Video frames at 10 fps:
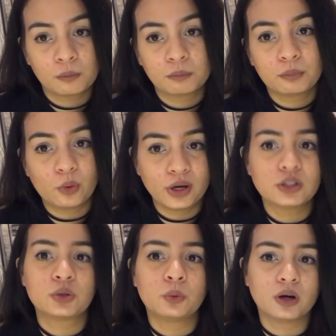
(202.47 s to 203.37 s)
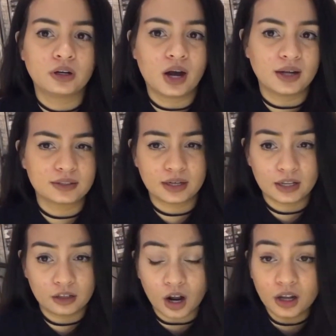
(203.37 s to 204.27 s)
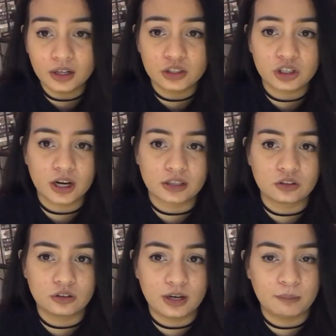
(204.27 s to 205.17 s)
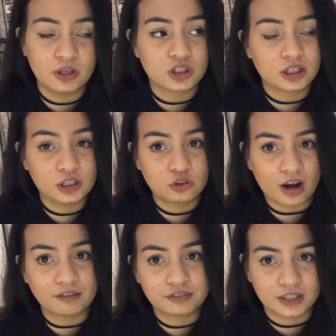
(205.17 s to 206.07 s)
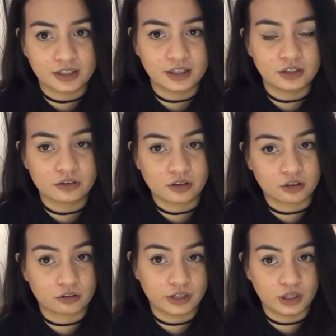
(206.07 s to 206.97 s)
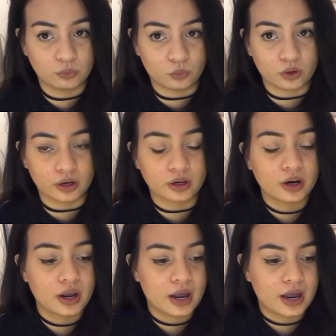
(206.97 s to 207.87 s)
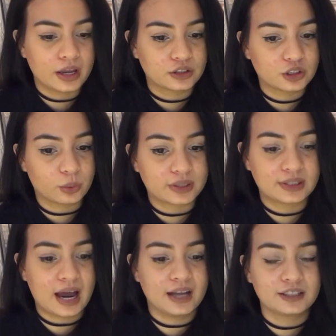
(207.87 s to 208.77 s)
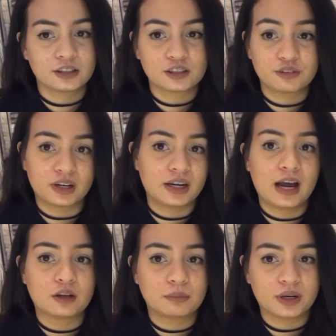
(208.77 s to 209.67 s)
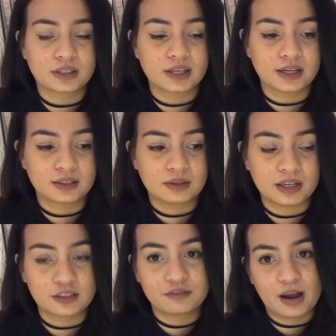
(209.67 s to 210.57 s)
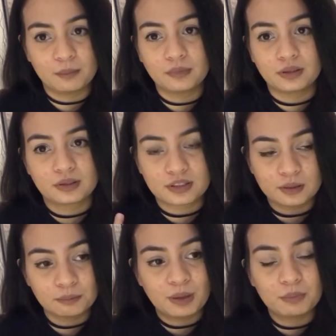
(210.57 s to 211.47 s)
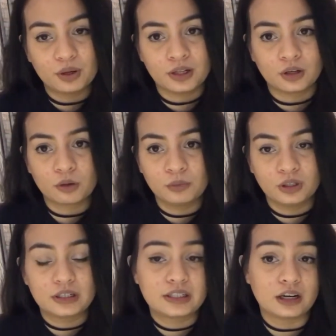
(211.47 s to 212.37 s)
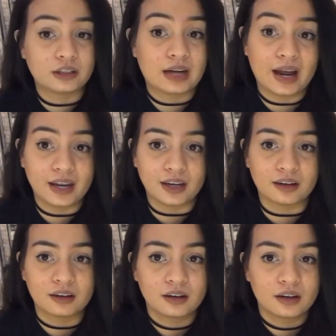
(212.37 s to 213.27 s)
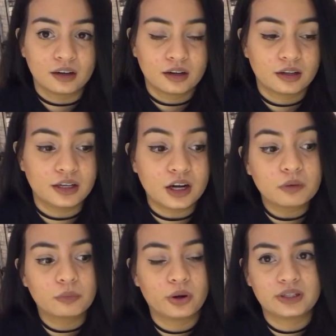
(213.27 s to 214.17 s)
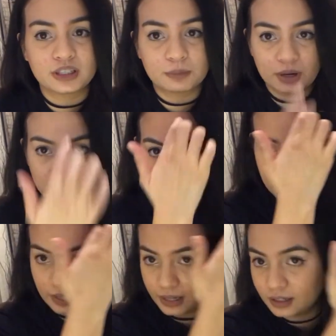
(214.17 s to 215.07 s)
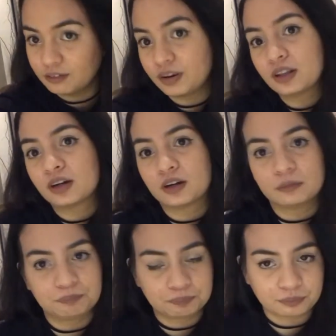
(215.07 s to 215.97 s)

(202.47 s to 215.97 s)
boys who are not in college get immediately drafted into the Korean War. And so his dad starts freaking out because like some people in the community are dying, the young boys especially, like leaving their